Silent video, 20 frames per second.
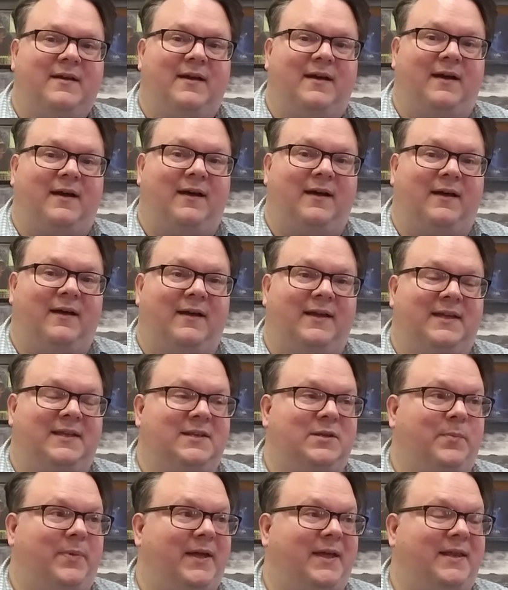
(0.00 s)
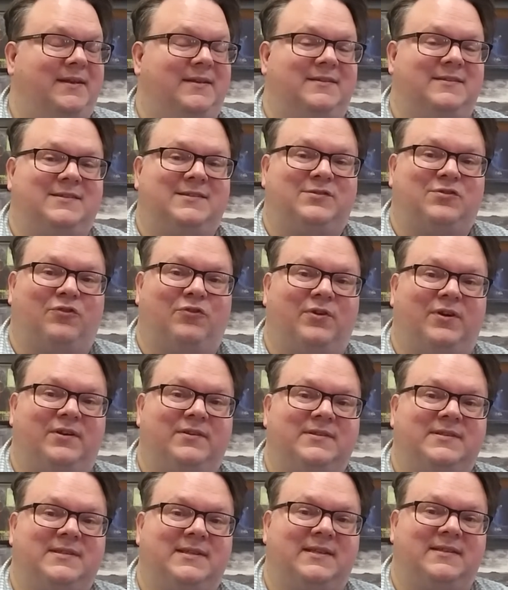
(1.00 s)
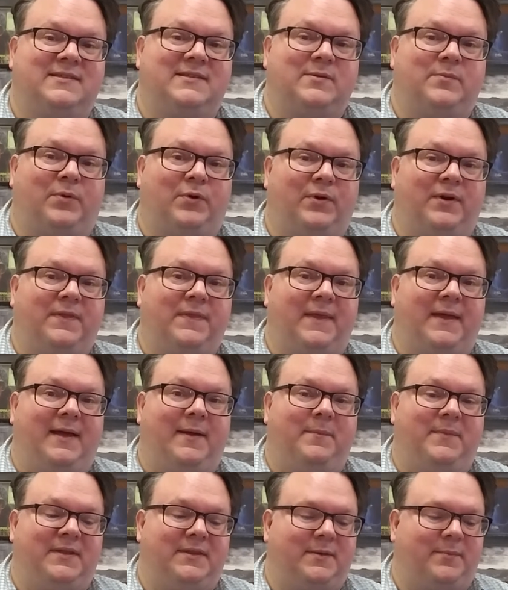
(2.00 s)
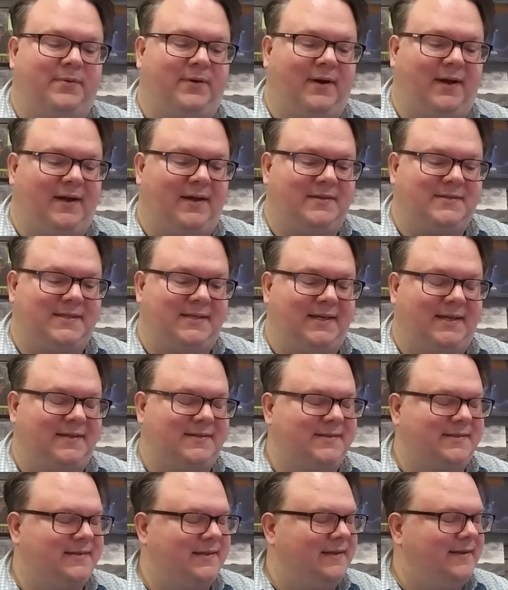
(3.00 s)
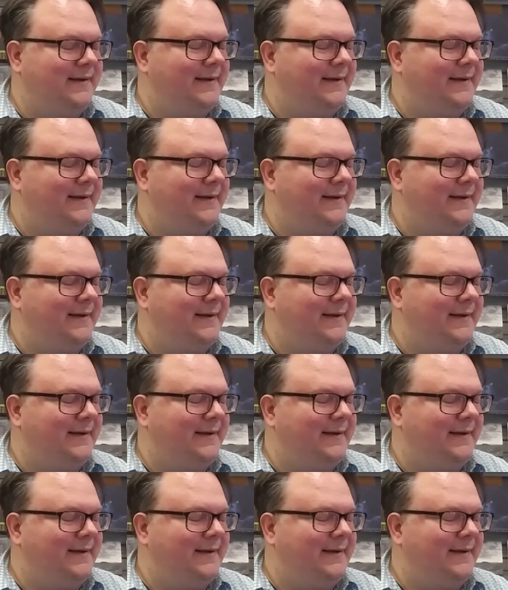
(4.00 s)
uh, independent stores that support them in the process.